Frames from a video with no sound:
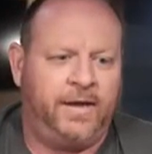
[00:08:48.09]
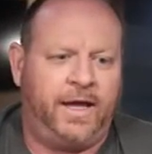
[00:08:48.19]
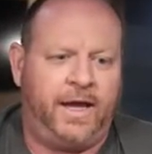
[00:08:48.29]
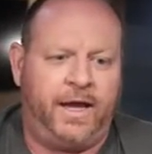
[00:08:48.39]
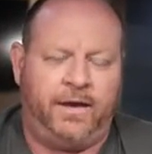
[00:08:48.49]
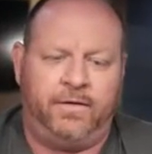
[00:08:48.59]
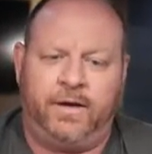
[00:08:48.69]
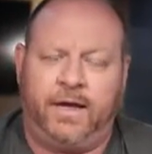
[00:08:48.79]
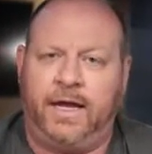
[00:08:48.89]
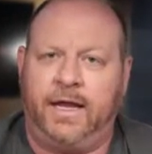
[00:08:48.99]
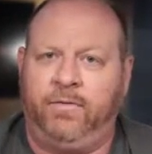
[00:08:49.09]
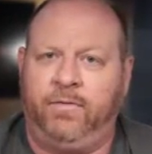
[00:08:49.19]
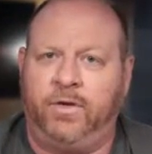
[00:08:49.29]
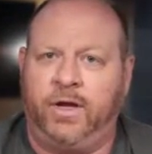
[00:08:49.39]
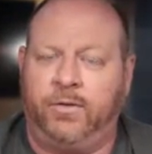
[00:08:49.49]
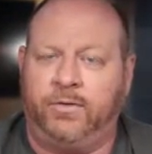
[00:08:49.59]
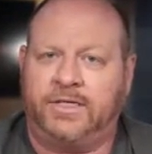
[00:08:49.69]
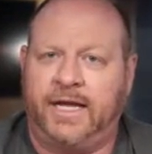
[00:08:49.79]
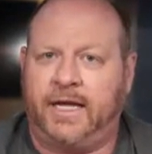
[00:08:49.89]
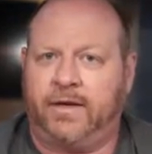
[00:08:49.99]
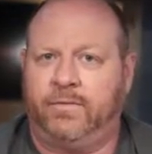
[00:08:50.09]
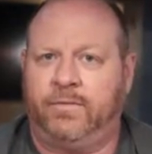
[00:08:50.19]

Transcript: and to take it